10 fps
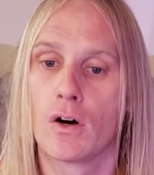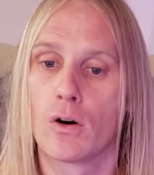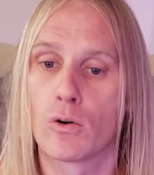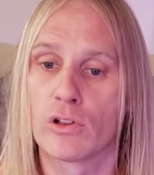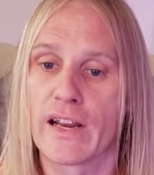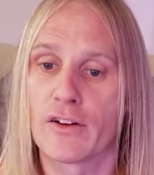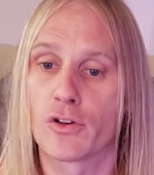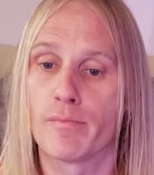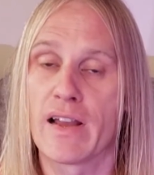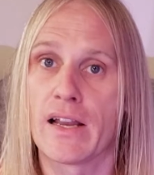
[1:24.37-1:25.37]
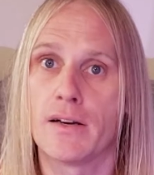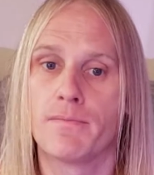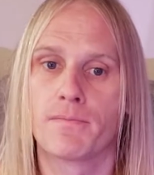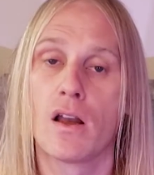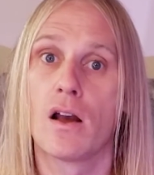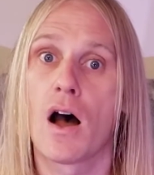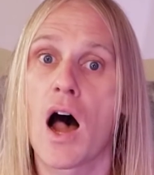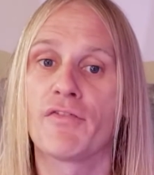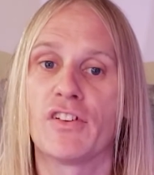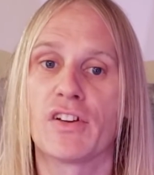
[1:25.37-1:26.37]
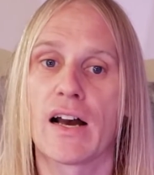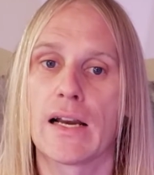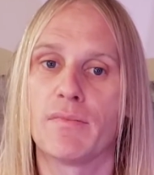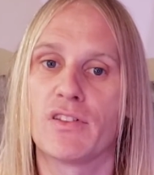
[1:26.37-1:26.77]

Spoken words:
or lay in their bed. Oftentimes,